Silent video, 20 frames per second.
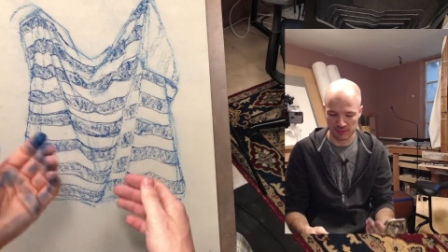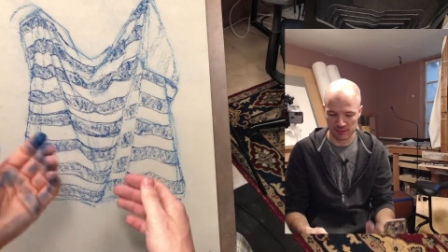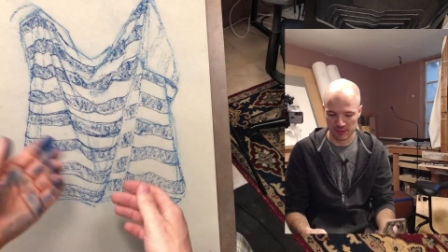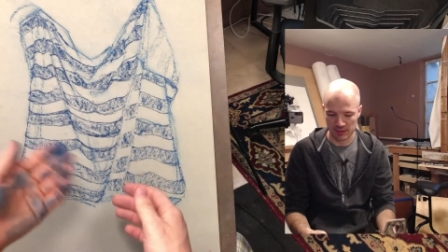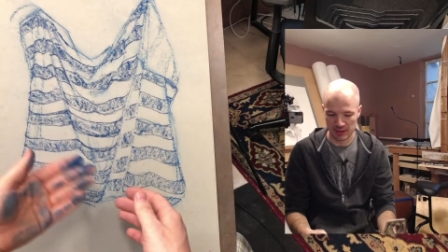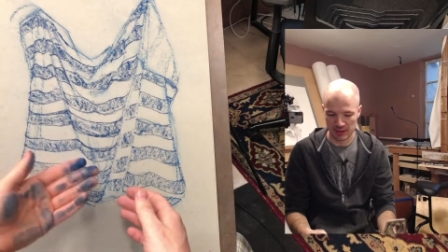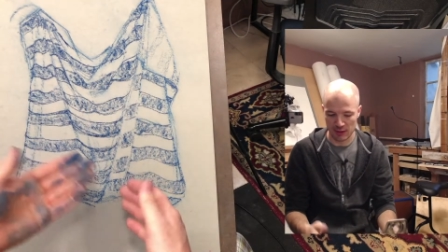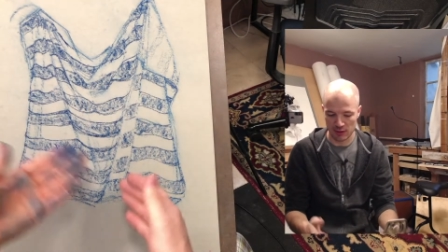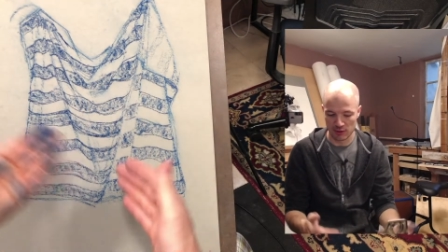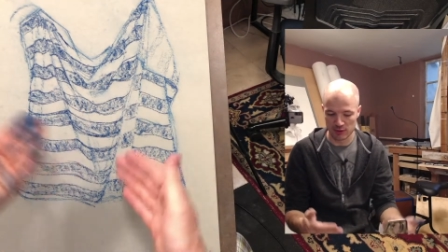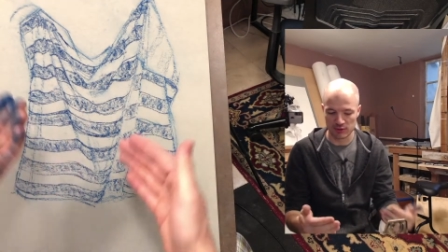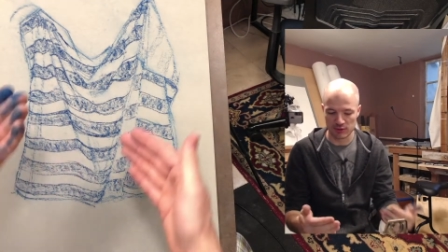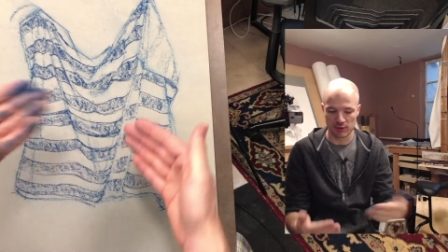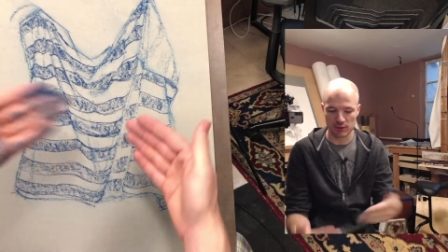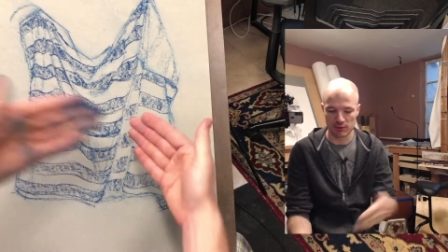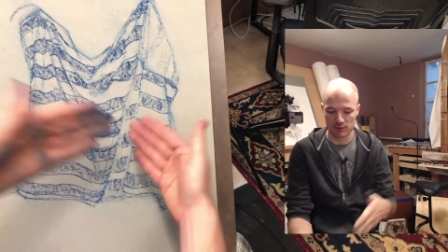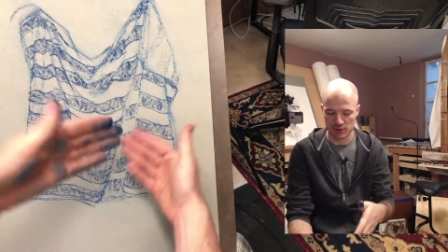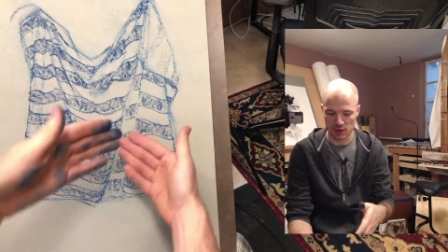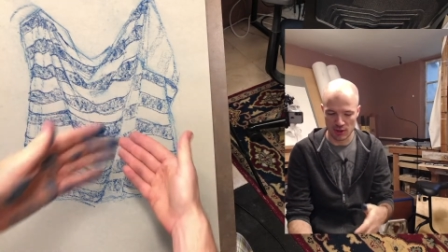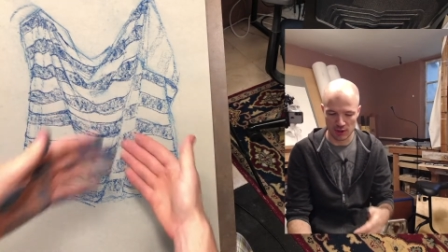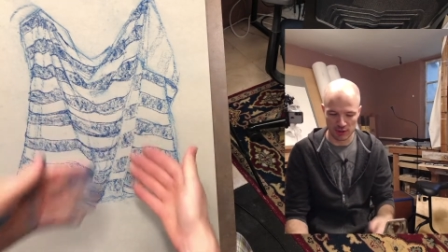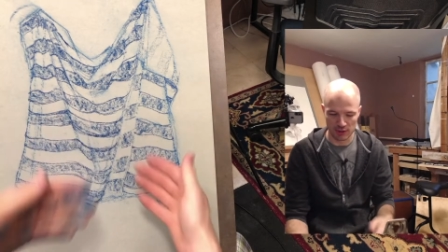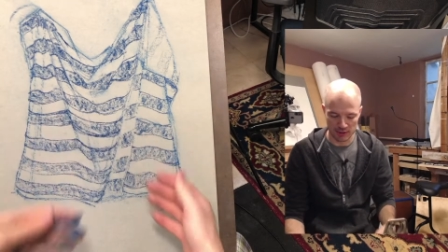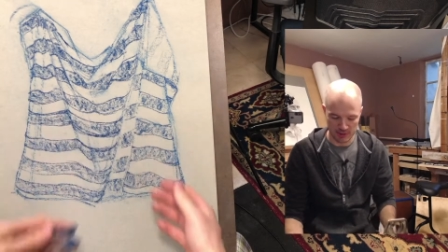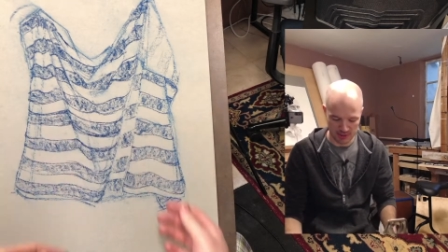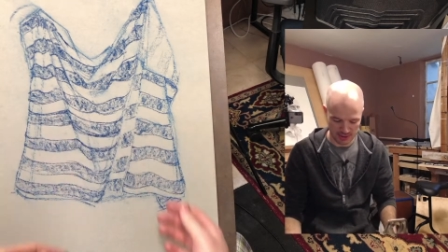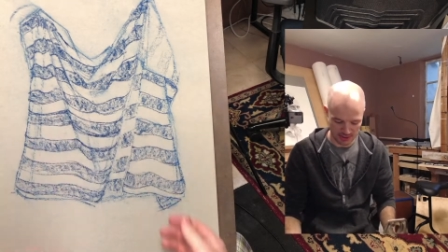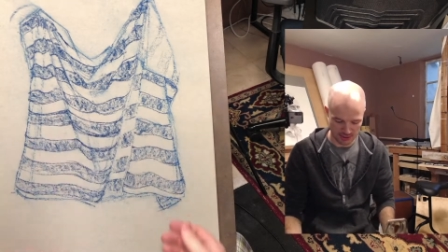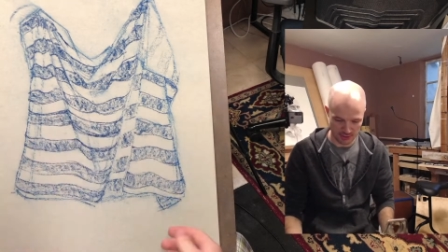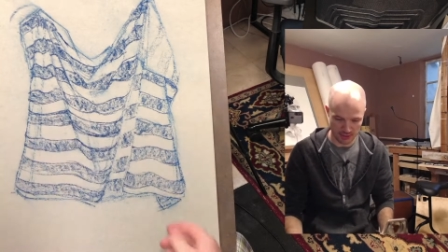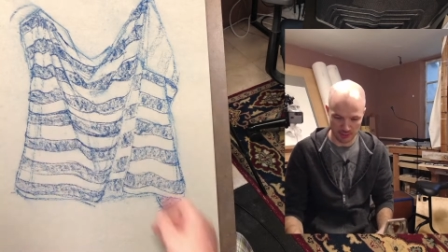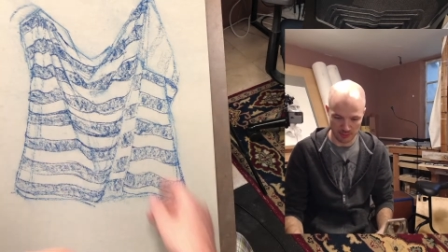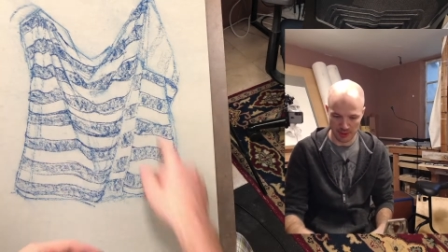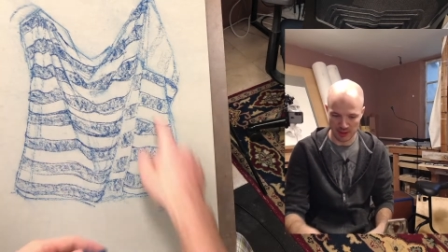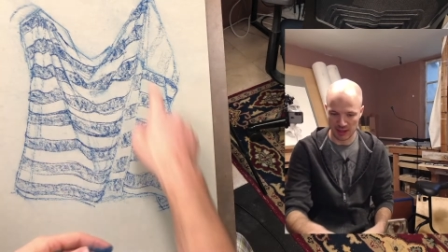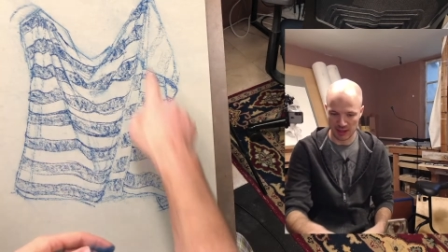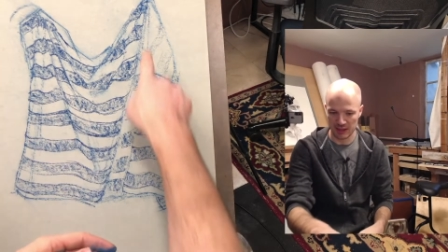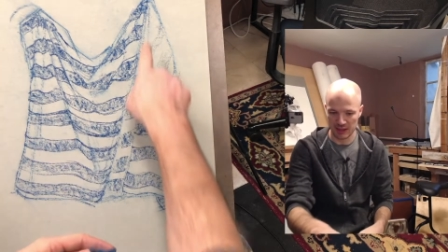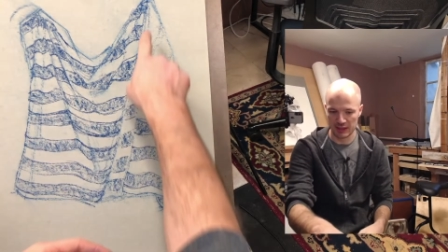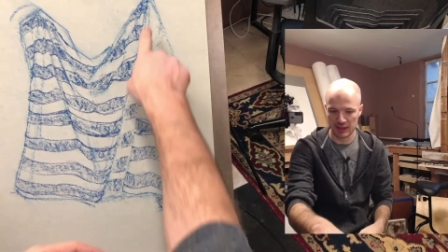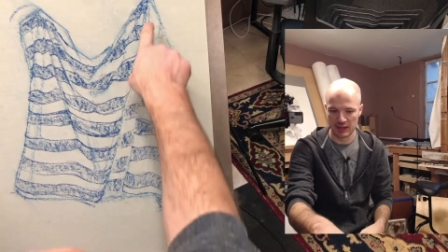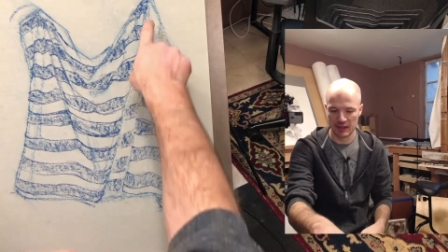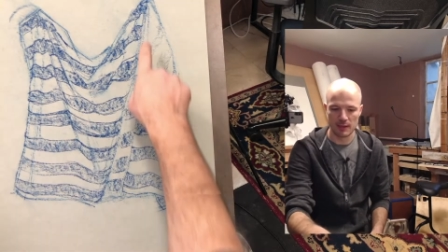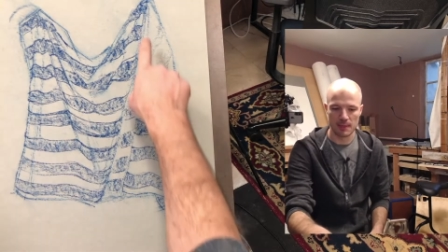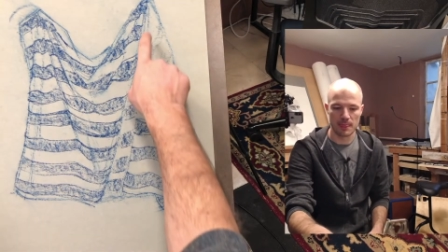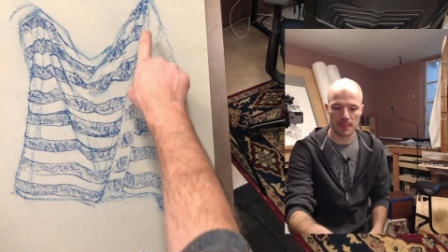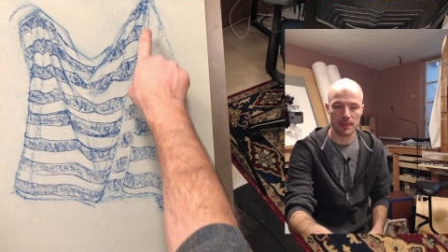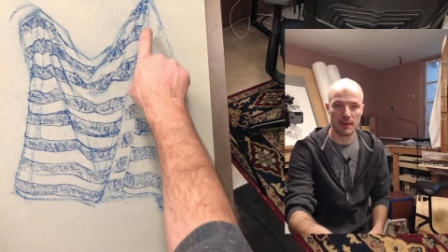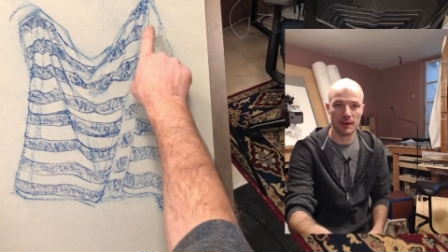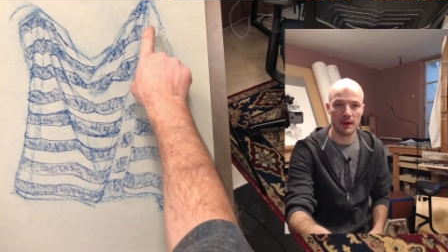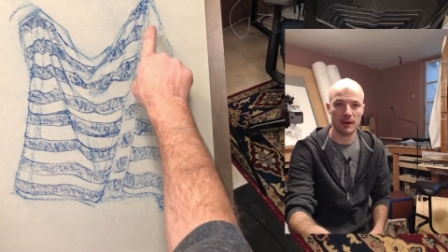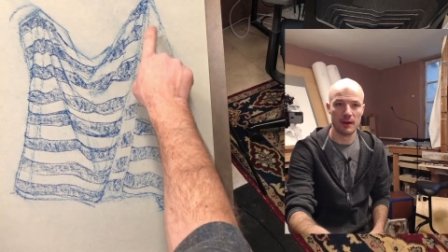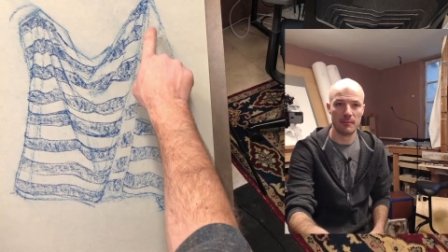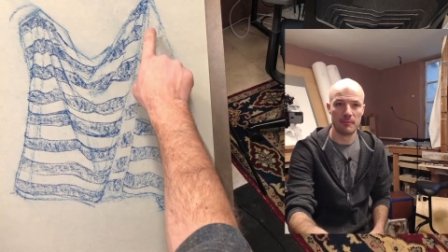It also goes darker as it's going behind. The